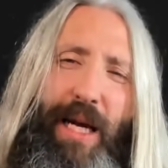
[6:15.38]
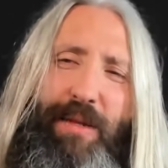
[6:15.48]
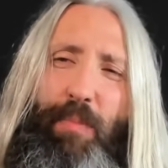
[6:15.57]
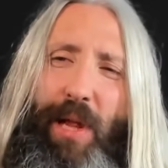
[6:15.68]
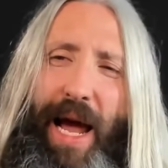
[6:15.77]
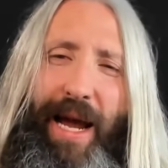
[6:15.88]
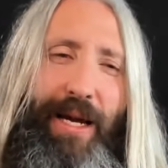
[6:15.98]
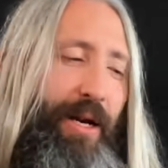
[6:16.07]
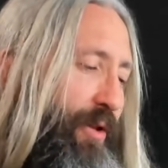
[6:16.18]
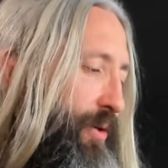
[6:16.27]
That's Blank,
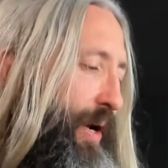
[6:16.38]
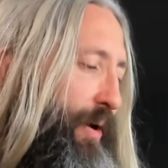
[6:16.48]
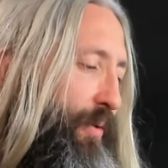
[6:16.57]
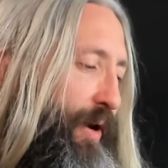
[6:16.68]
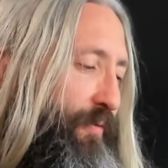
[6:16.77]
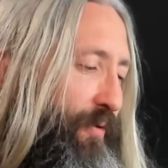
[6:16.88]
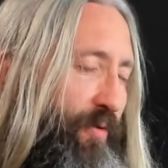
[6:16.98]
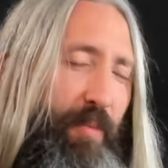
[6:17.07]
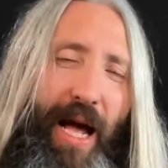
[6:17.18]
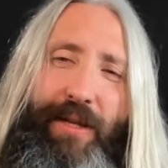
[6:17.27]
another great riff
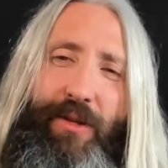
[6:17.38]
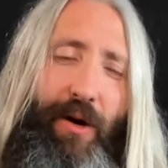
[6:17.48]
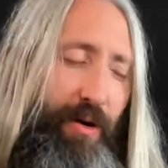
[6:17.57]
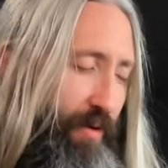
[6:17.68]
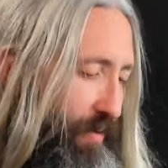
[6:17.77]
from that song.